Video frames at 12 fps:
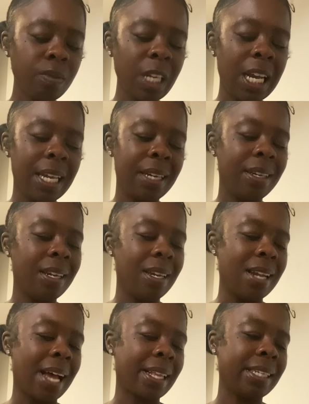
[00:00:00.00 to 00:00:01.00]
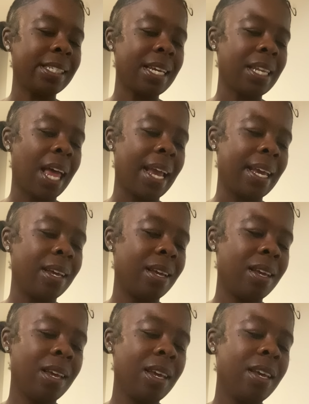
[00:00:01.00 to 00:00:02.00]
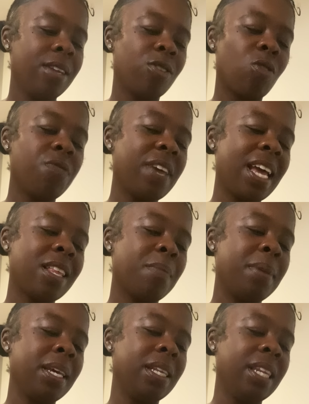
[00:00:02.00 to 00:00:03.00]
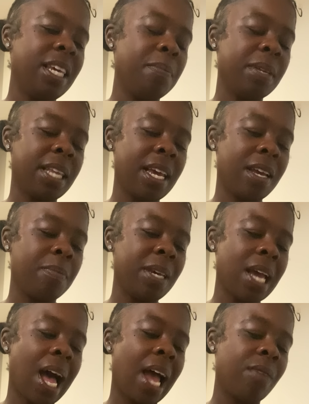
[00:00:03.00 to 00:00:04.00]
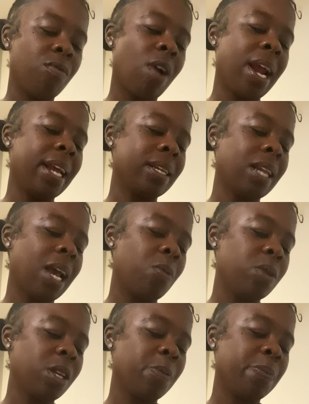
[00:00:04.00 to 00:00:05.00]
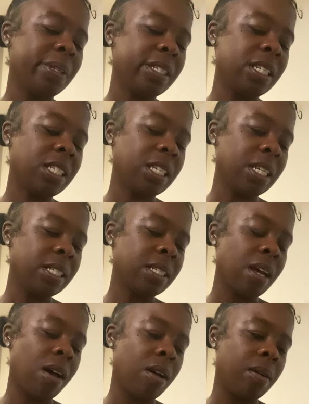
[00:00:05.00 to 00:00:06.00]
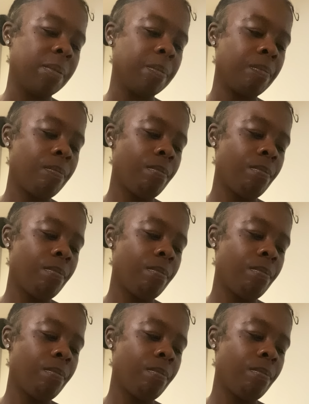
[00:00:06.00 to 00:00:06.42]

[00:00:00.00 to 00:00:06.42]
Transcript: and not to say like don't even have to be elite, but they could be high ranked, like with their positions. Um,